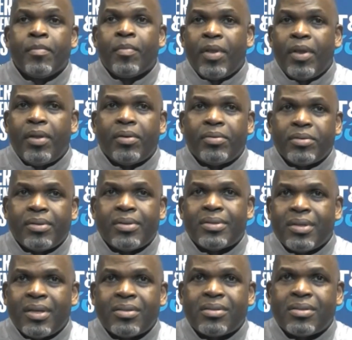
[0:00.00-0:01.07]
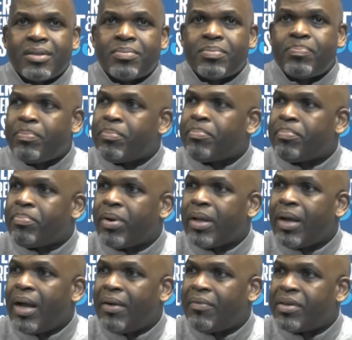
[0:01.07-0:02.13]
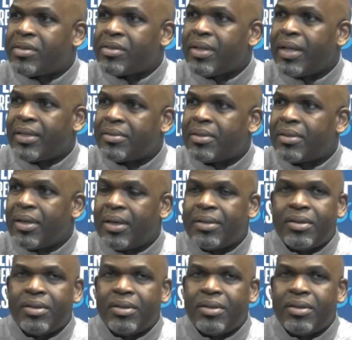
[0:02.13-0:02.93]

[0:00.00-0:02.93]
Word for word: you know, it's, it's, it's pretty obvious that uh,